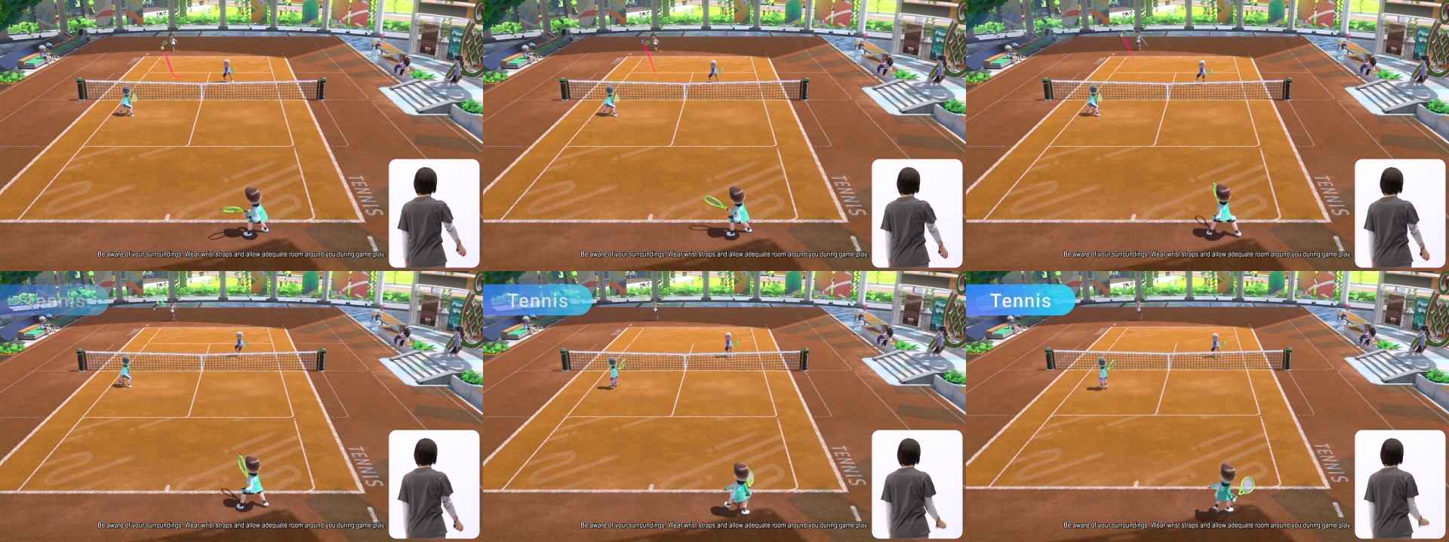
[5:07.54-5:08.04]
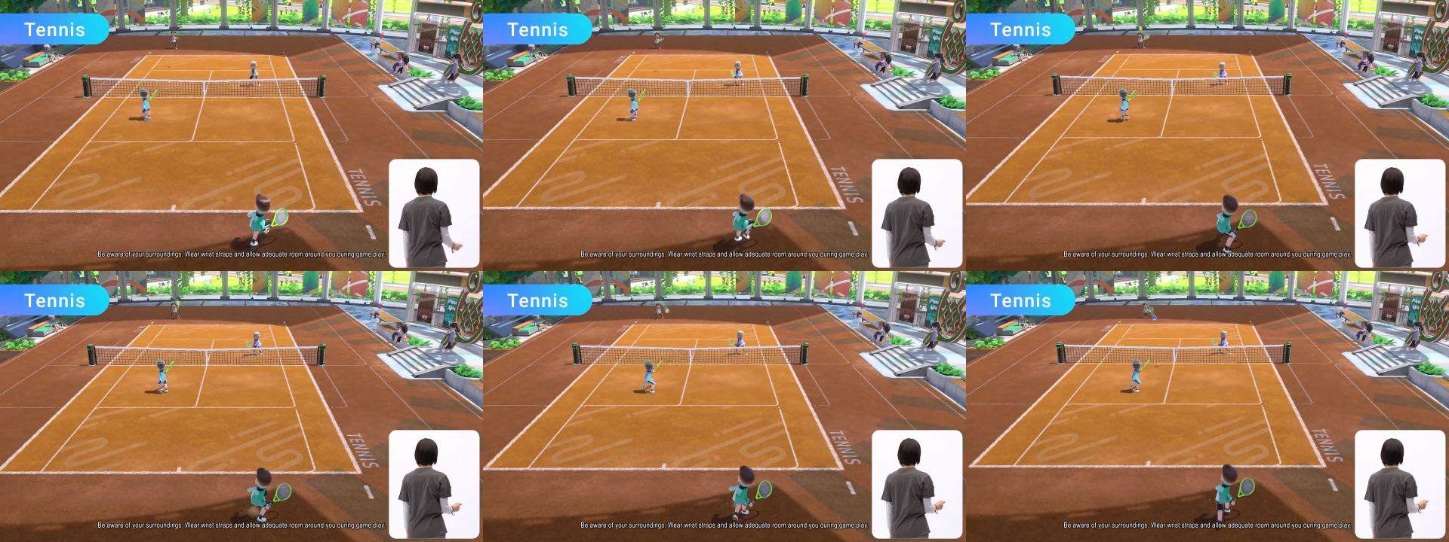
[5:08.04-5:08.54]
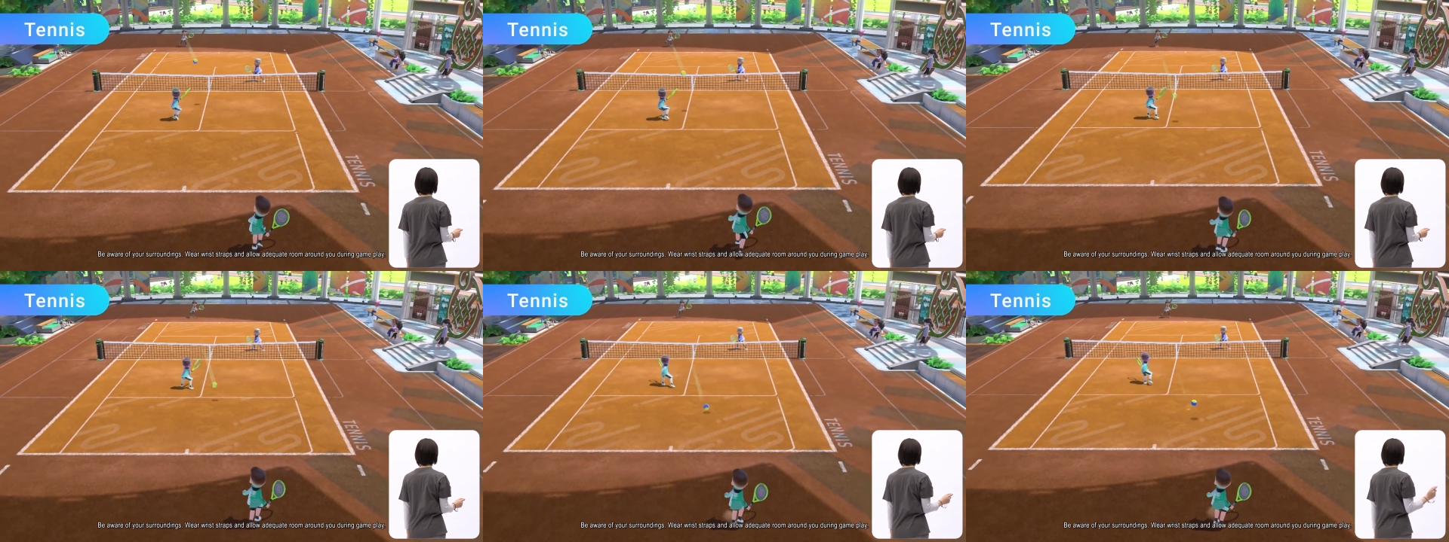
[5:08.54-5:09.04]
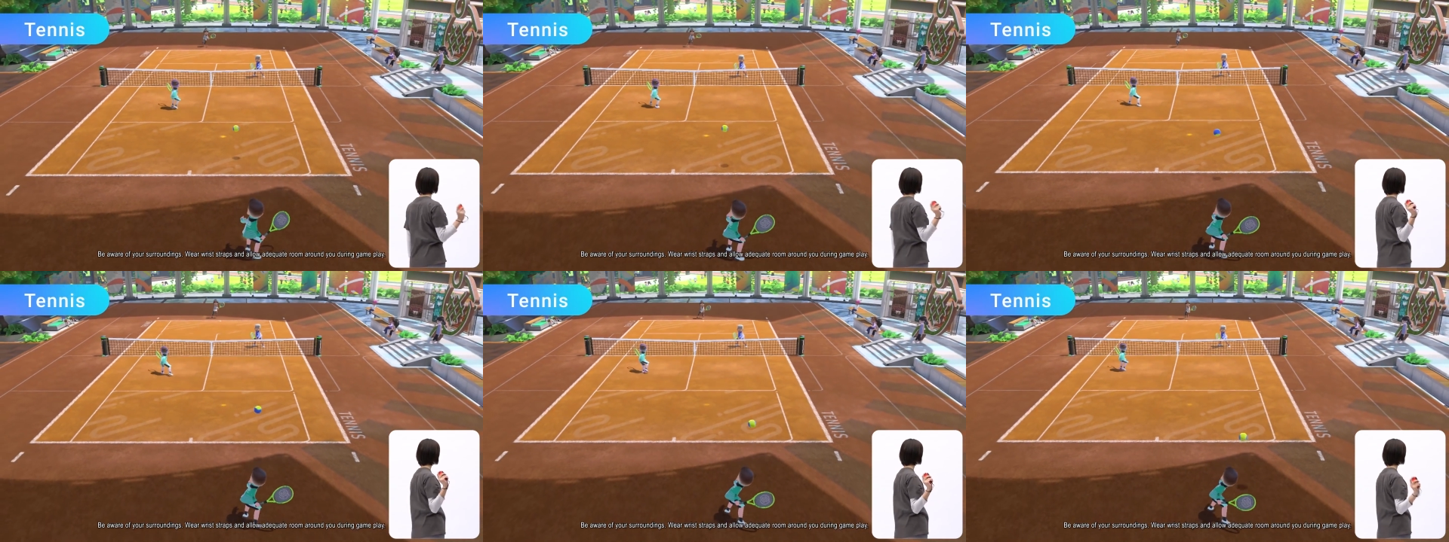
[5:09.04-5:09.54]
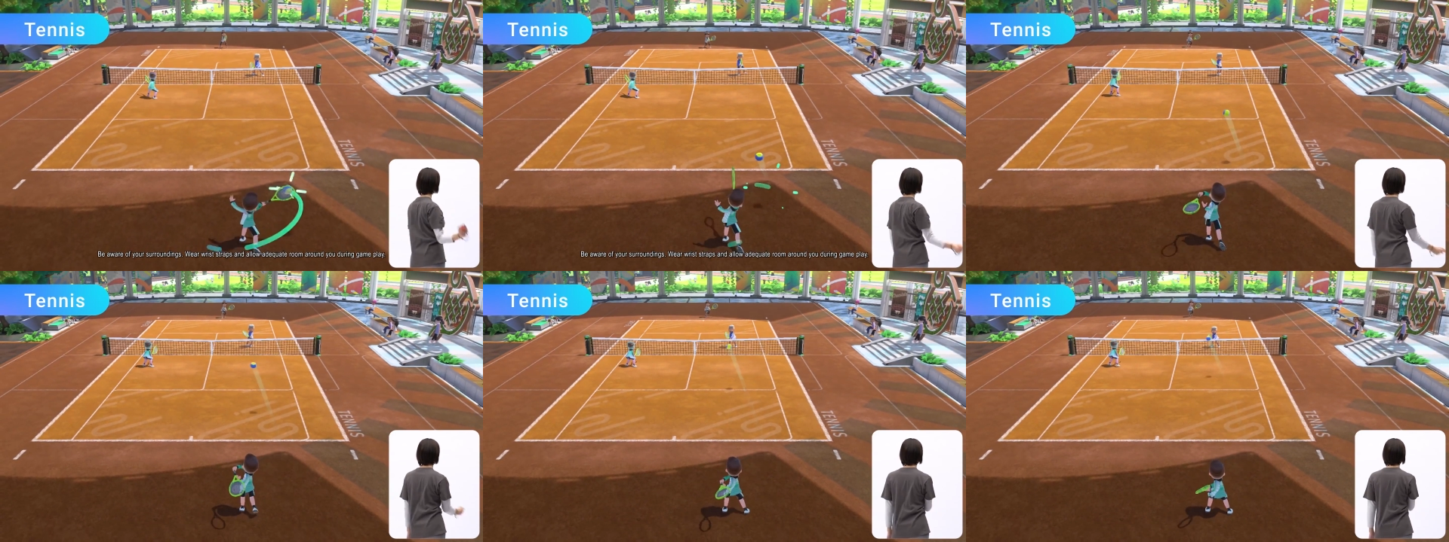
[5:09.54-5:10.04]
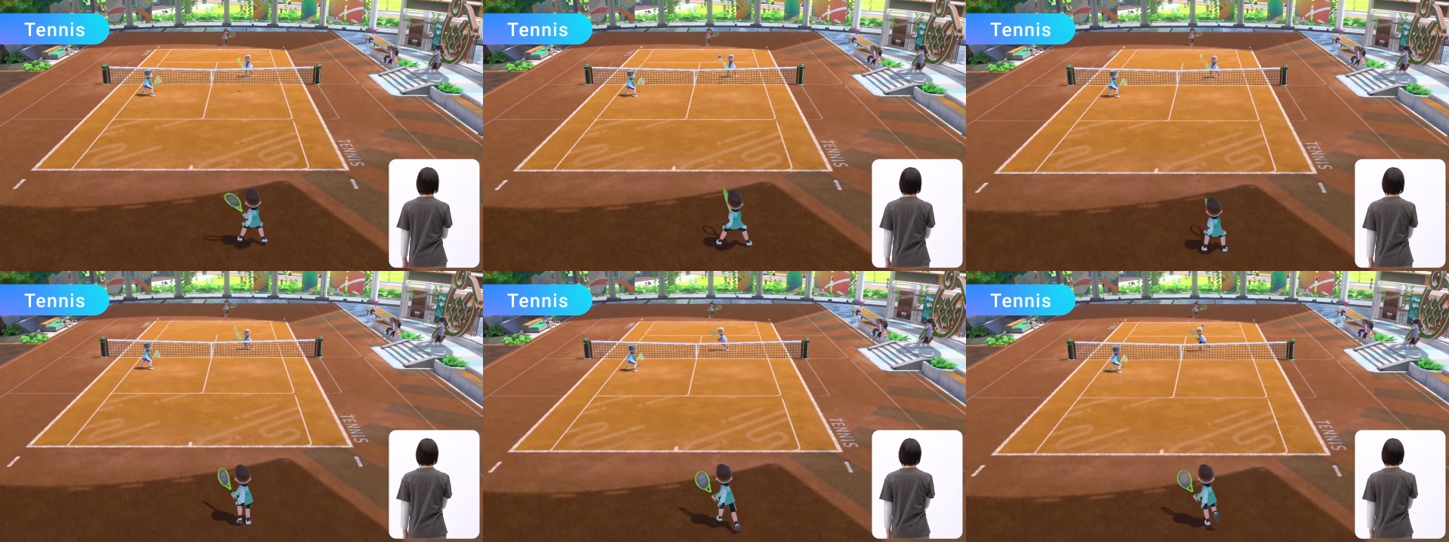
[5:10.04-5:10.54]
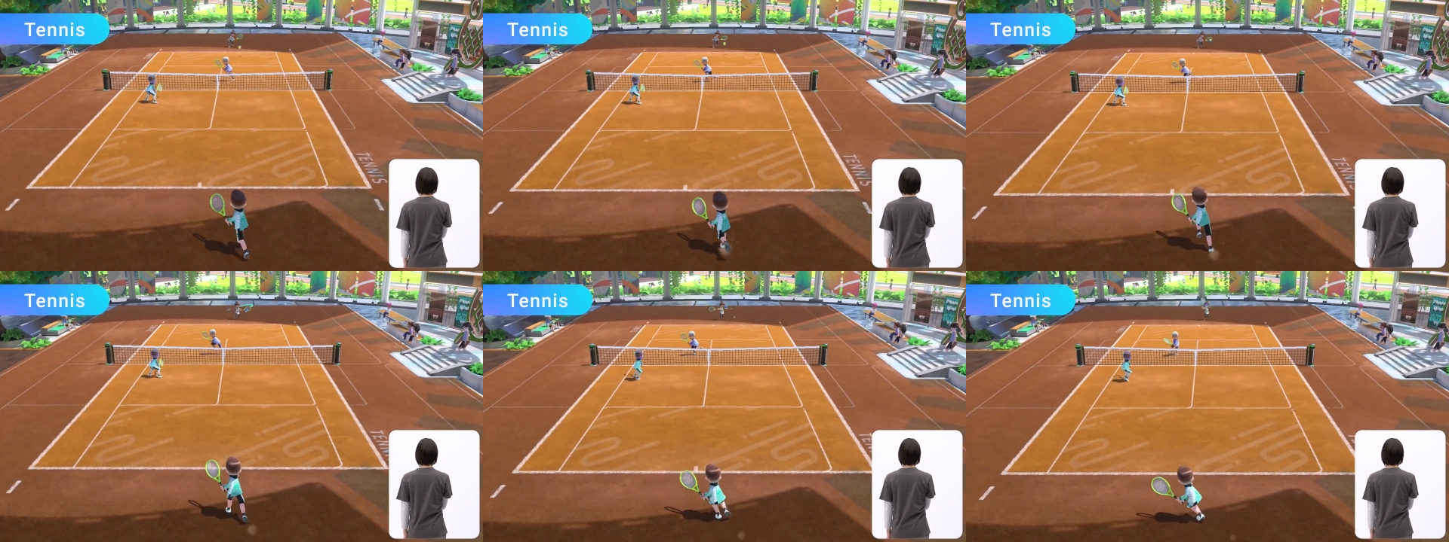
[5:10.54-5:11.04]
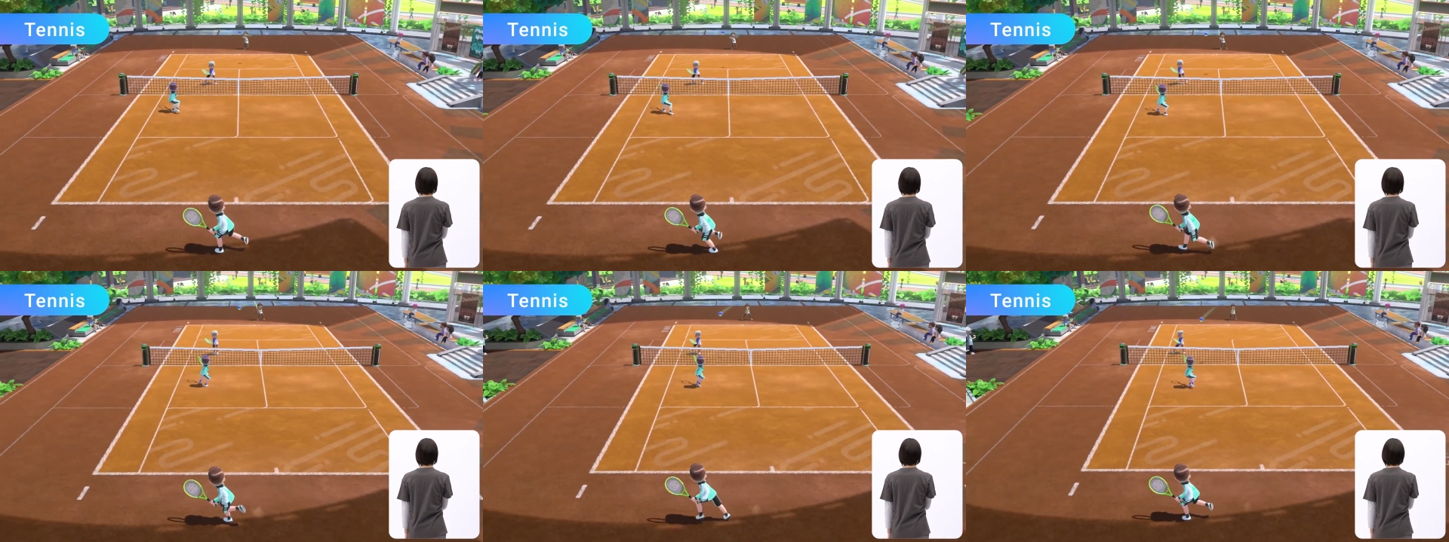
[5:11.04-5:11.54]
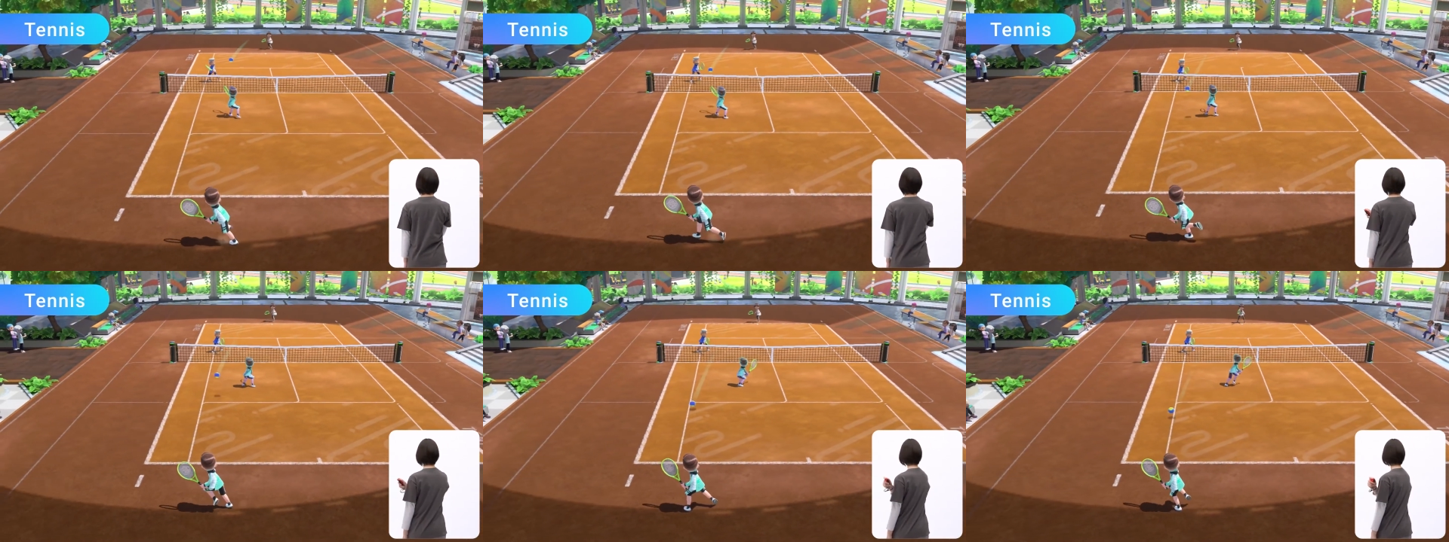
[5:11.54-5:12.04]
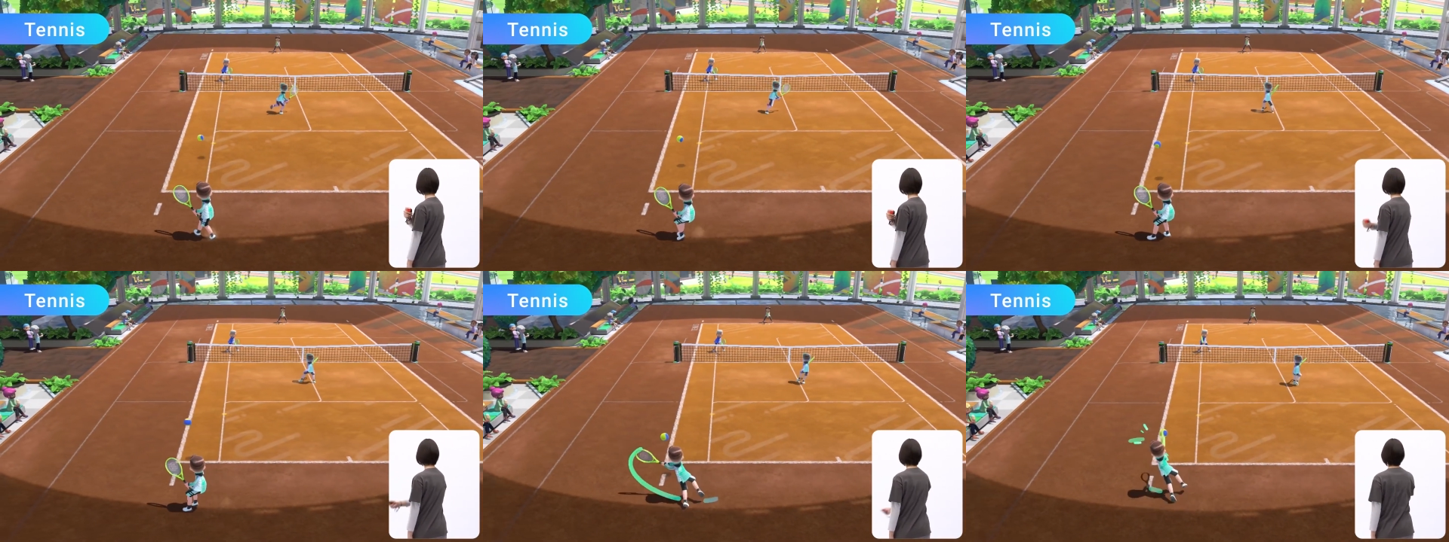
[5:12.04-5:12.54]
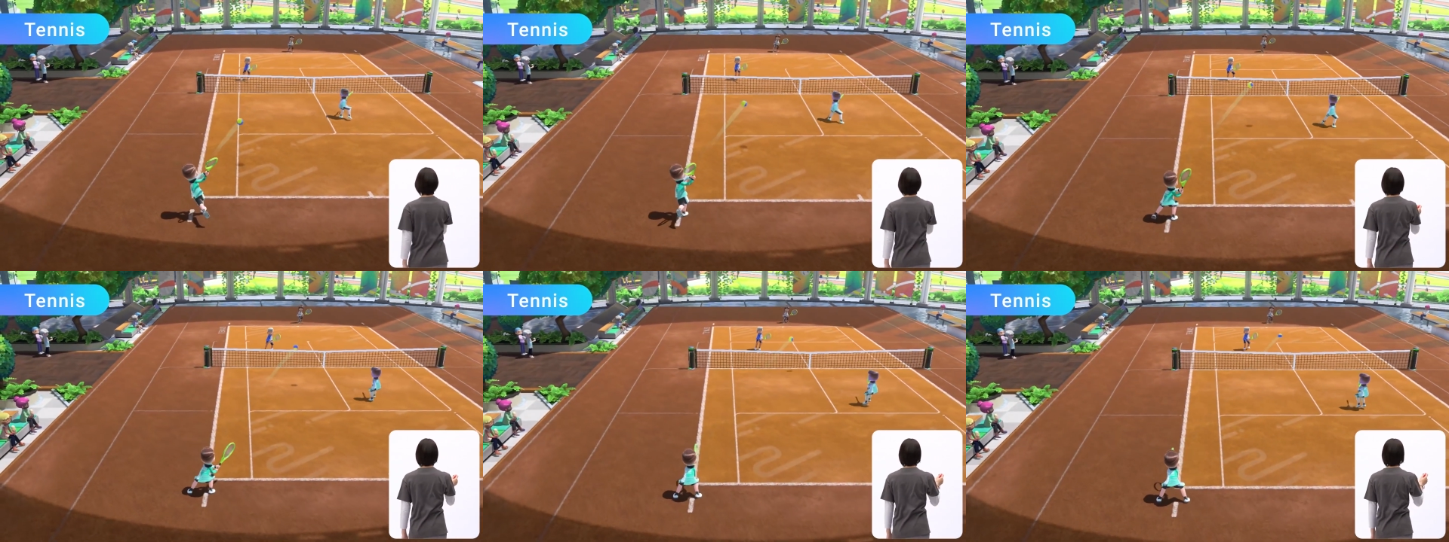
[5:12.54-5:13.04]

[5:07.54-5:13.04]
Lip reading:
No face is visible, so there are no lips to read.